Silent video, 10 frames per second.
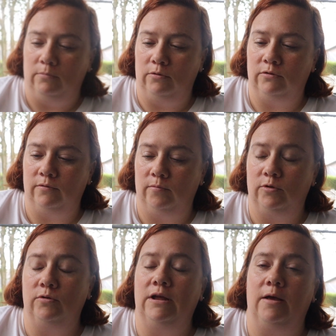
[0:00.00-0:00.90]
Most of them
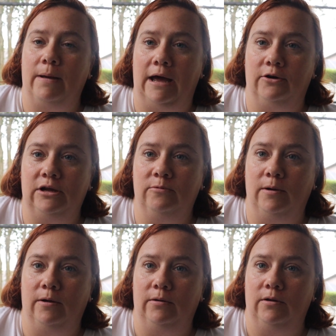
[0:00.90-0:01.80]
do take batteries,
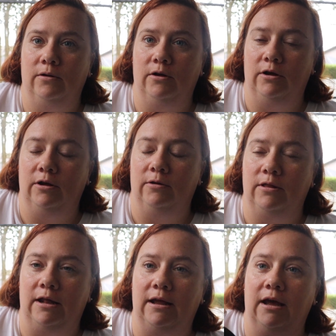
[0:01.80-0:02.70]
but
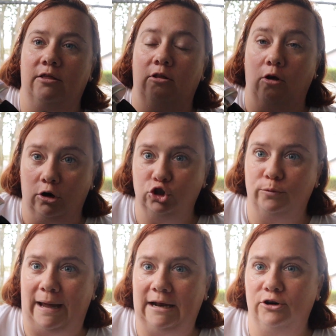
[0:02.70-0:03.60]
they take the larger
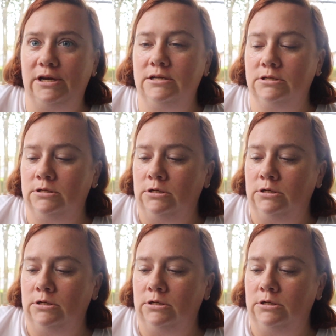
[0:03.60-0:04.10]
batteries,